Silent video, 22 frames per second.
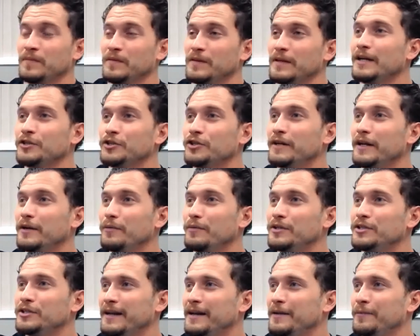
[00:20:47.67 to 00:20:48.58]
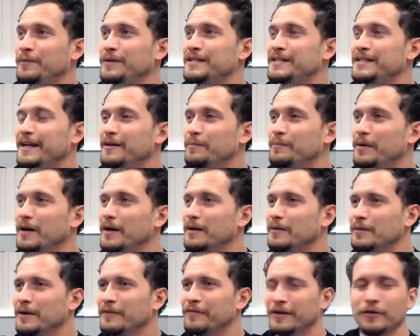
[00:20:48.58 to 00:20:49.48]
Yesterday we set up
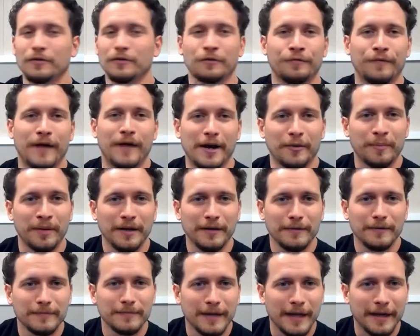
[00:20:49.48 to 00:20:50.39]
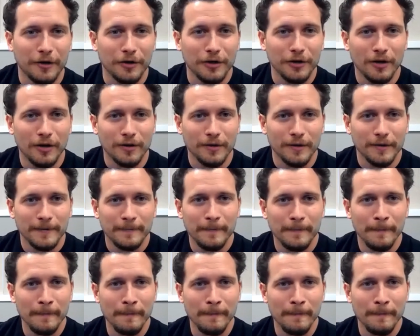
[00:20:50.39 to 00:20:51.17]
we have like a little fire pit at our yard.